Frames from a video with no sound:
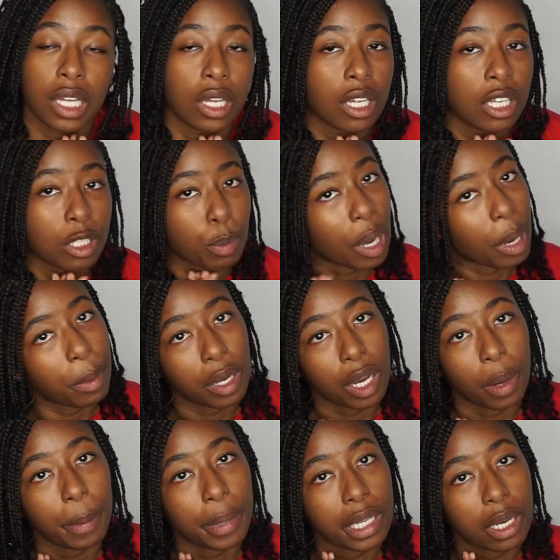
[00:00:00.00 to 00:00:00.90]
it's probably
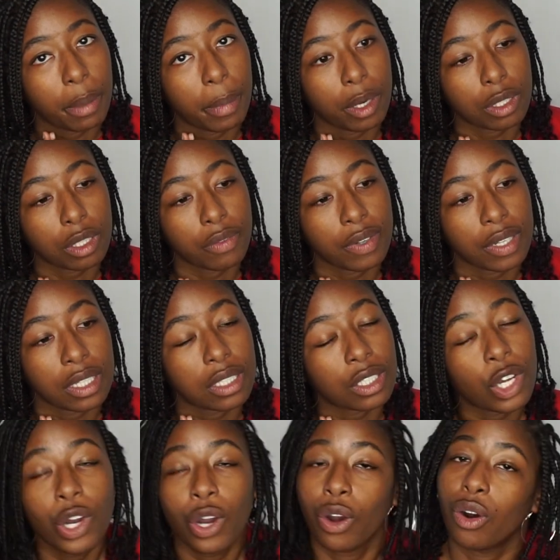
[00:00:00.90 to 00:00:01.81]
gonna be the both of us
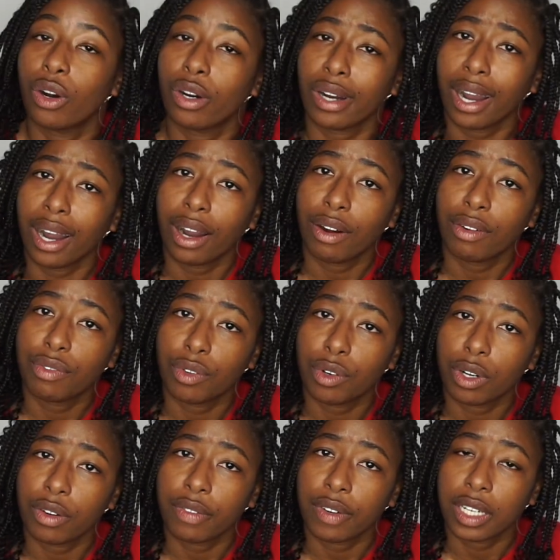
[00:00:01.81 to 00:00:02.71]
or all
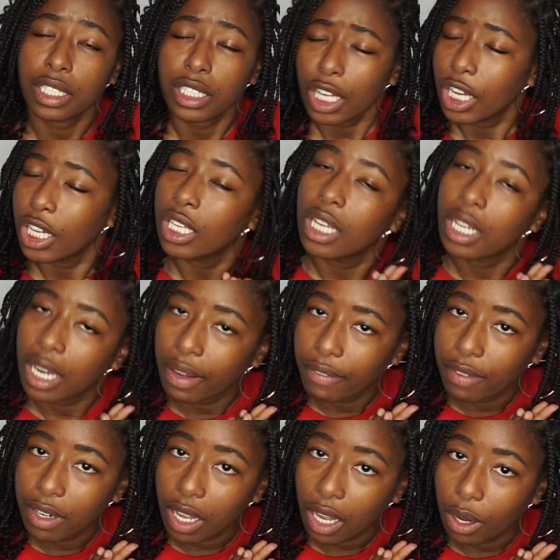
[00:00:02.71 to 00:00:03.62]
four of us. You
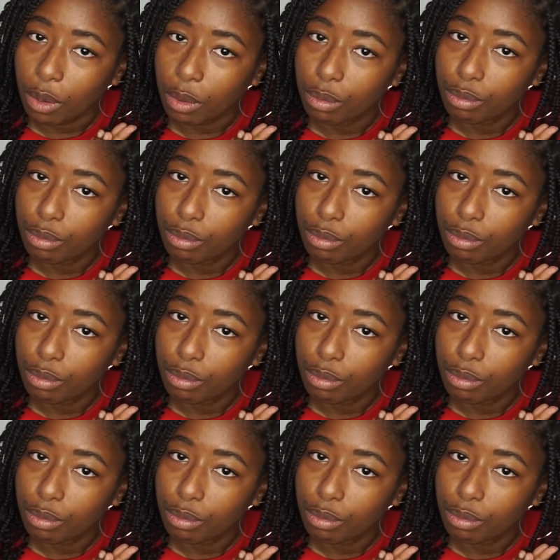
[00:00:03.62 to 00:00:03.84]
never know.